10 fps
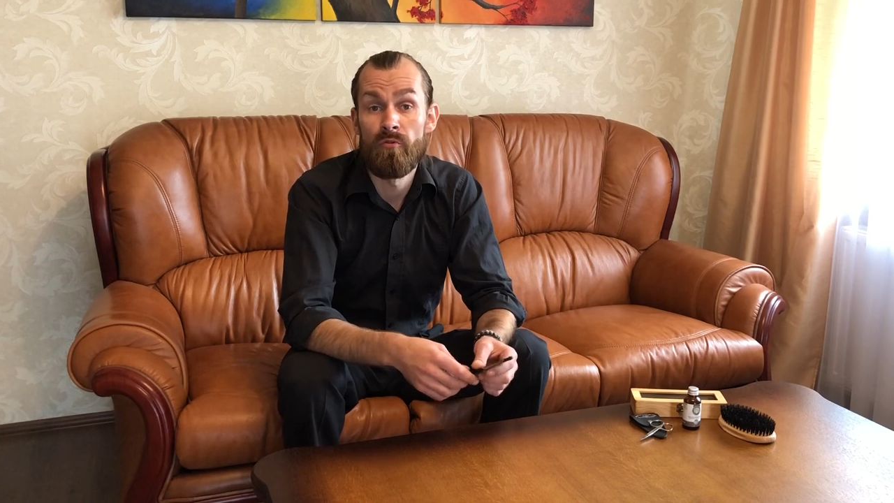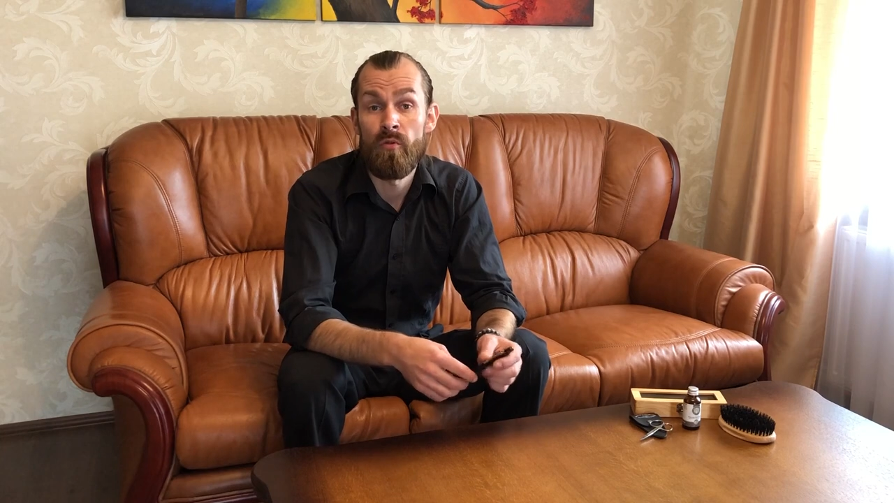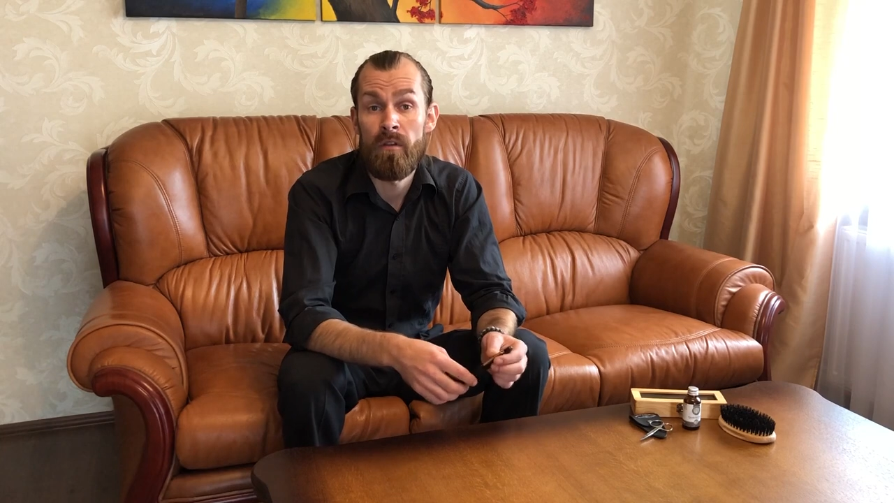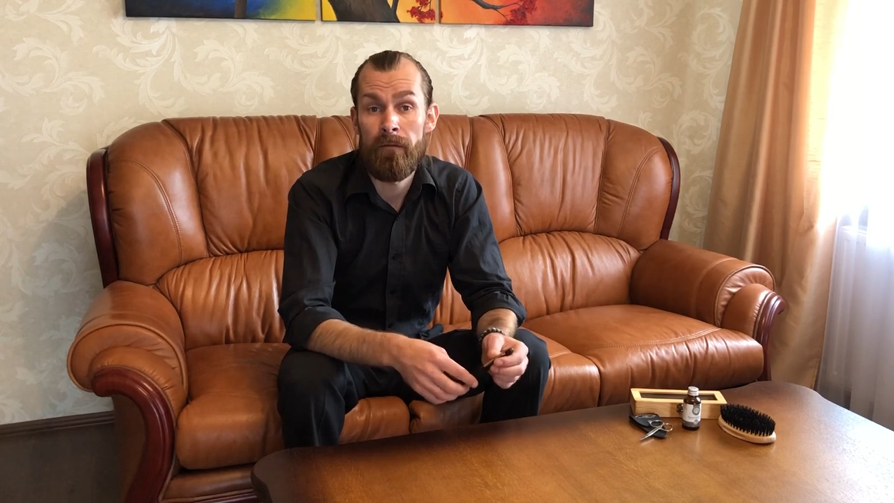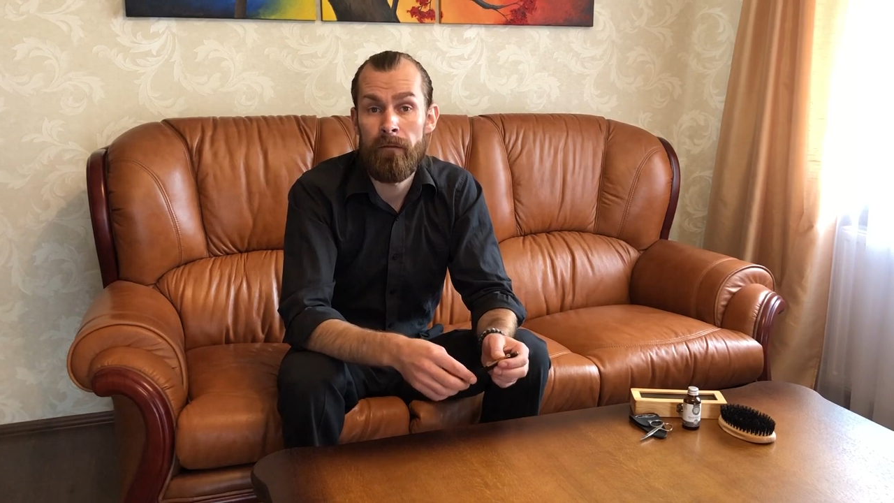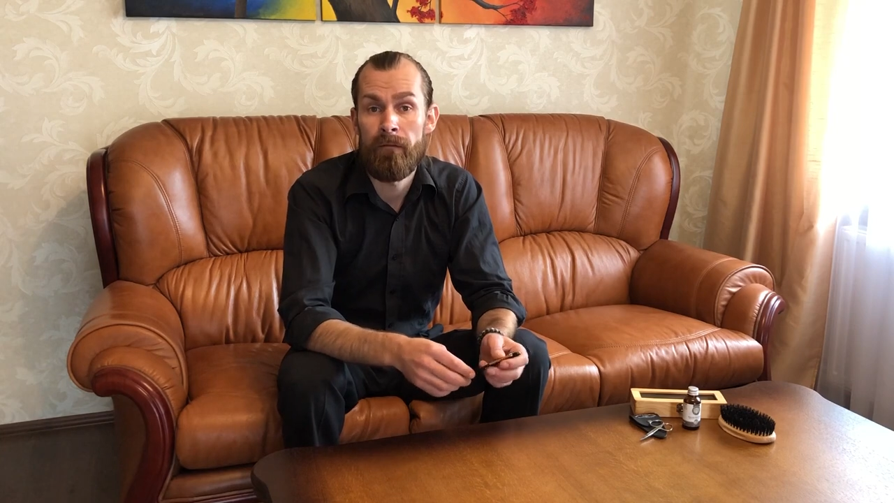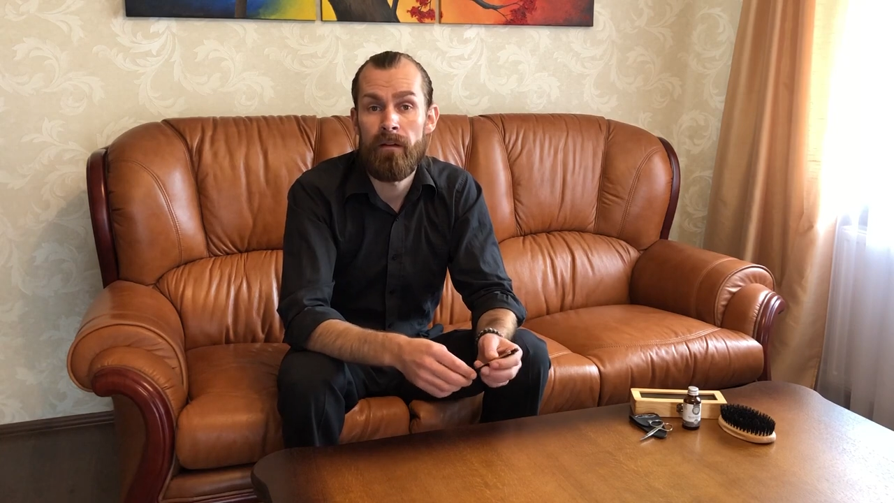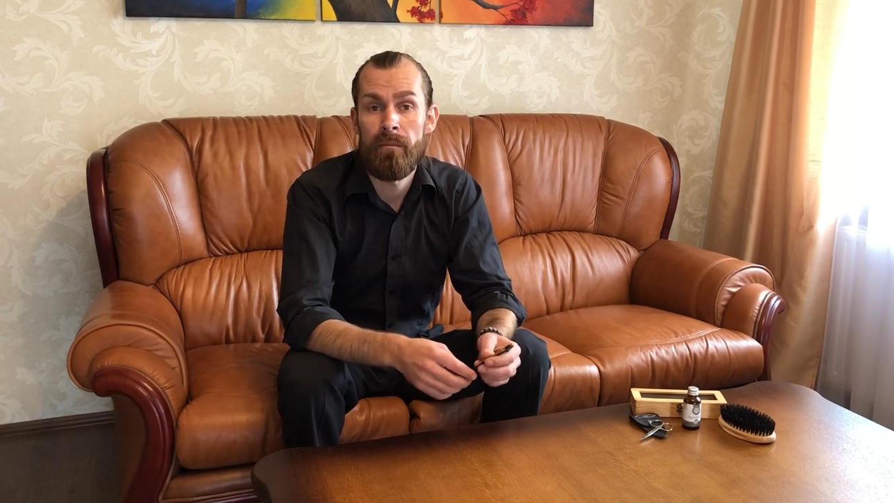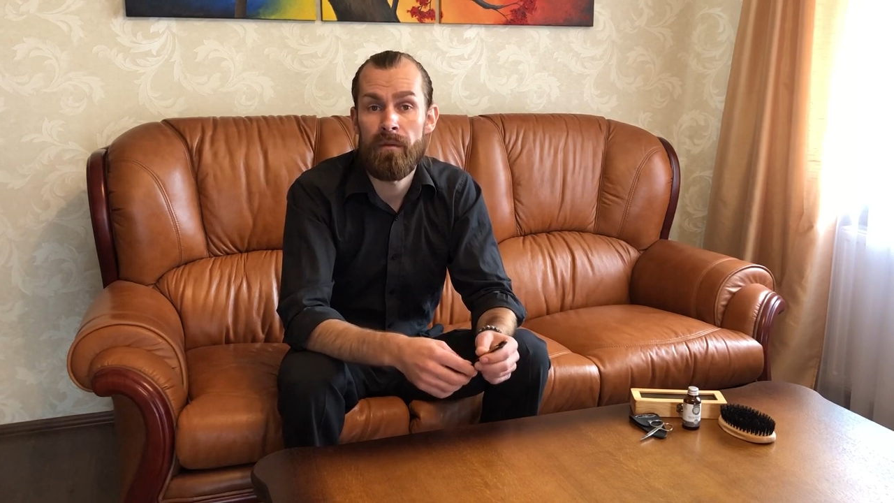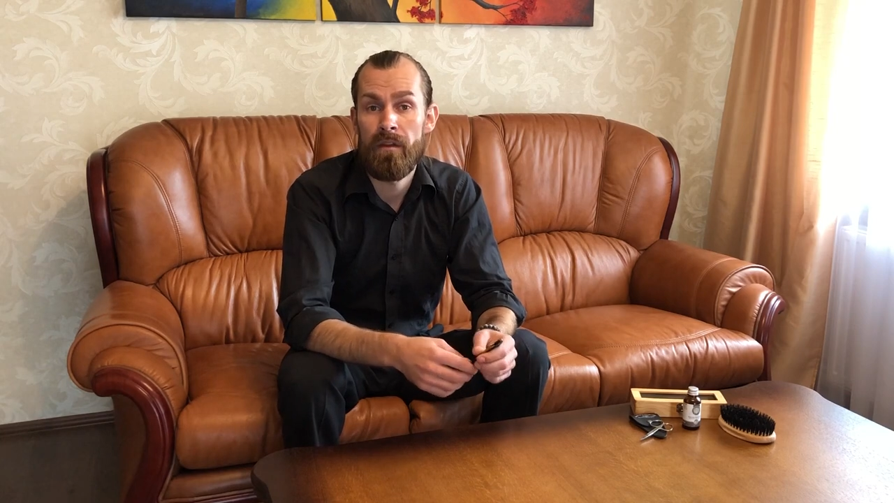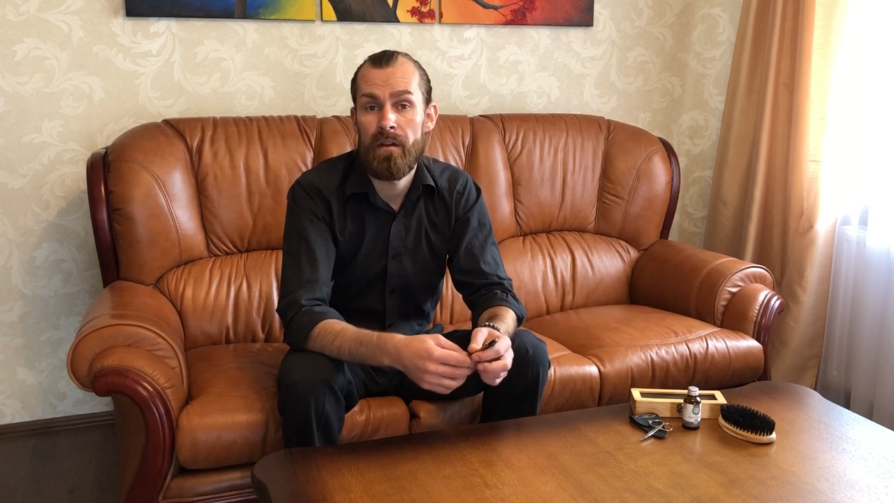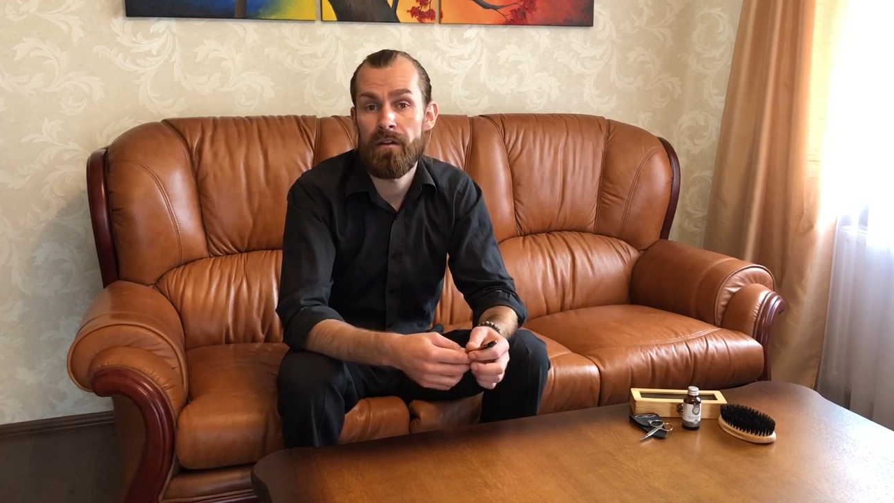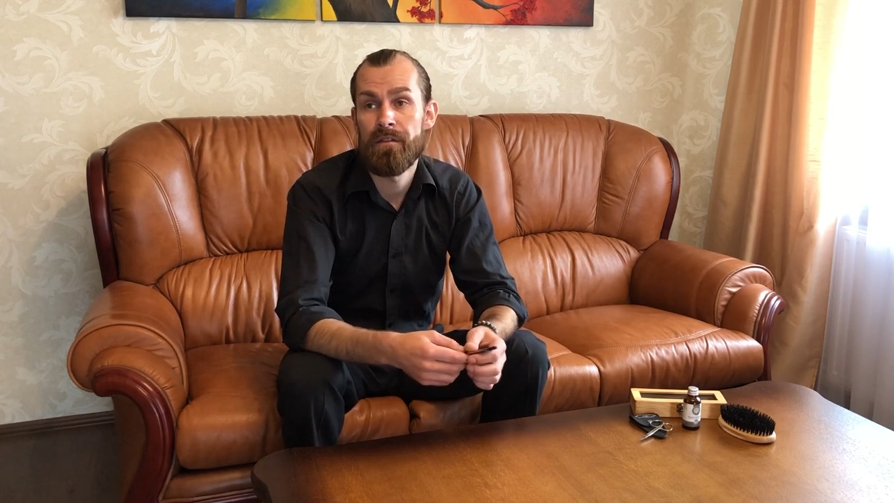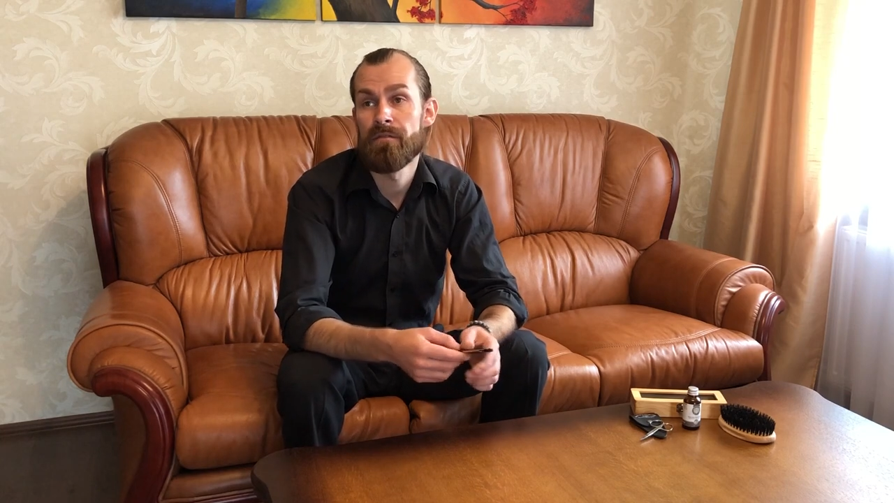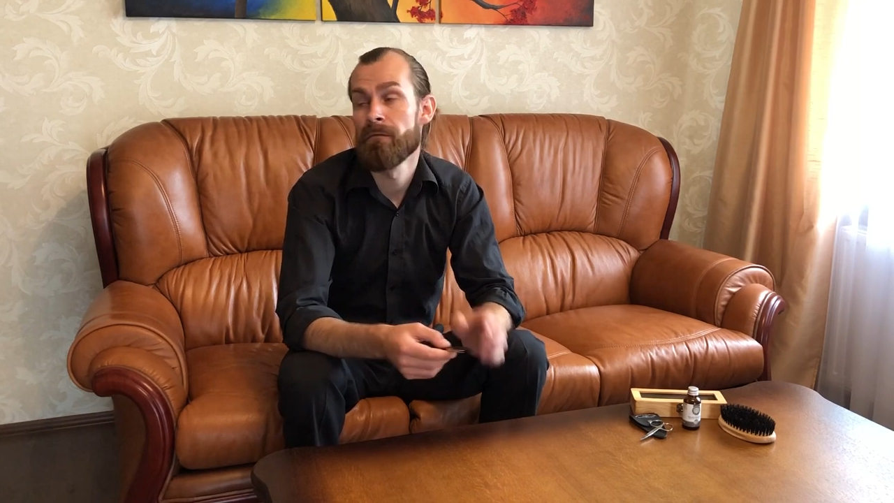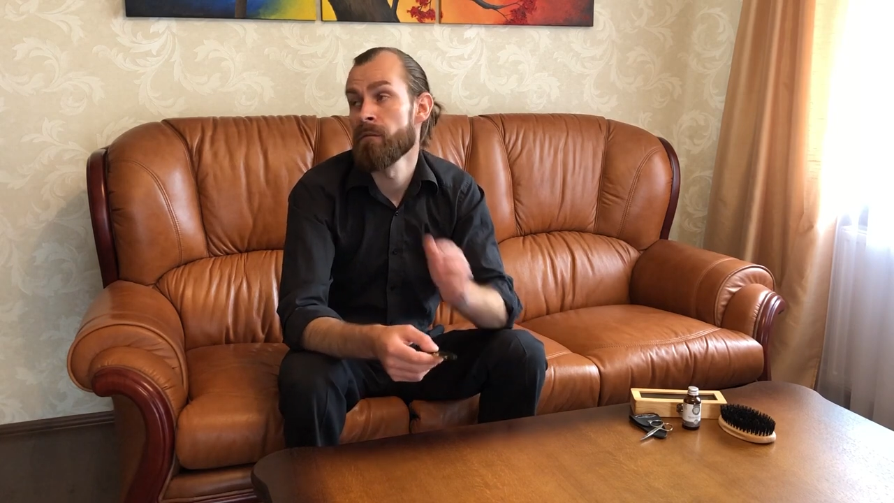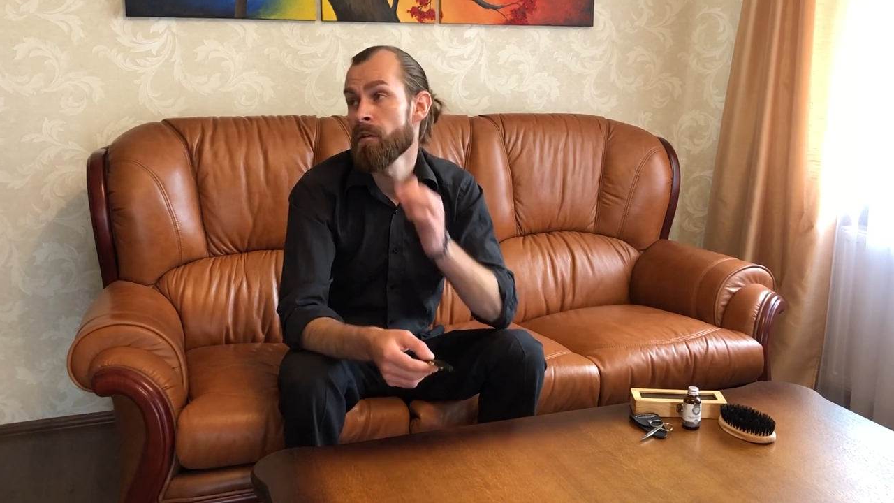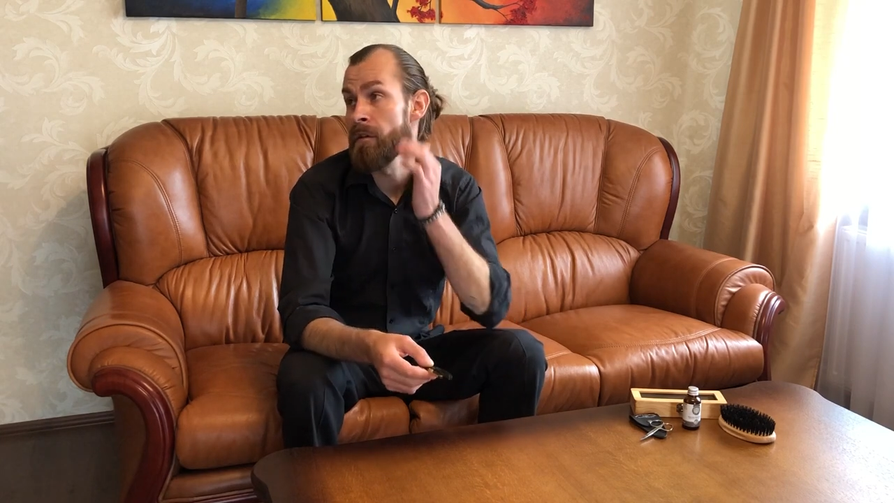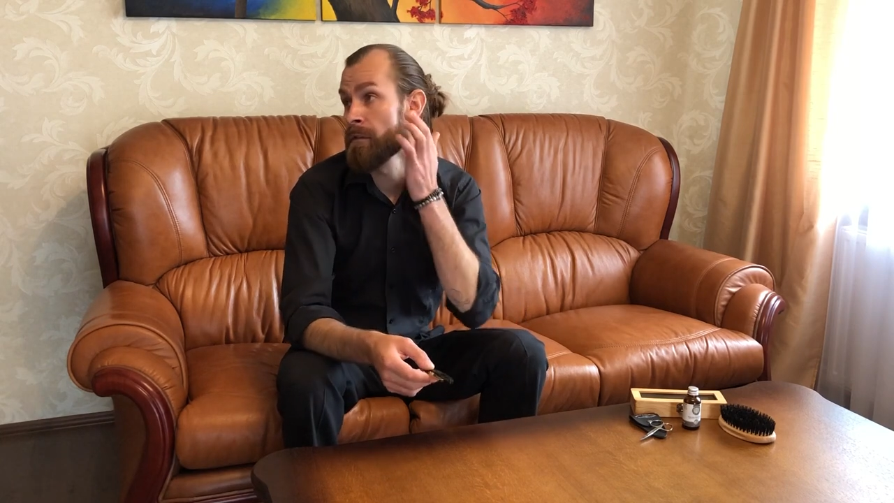A rule of thumb here is to follow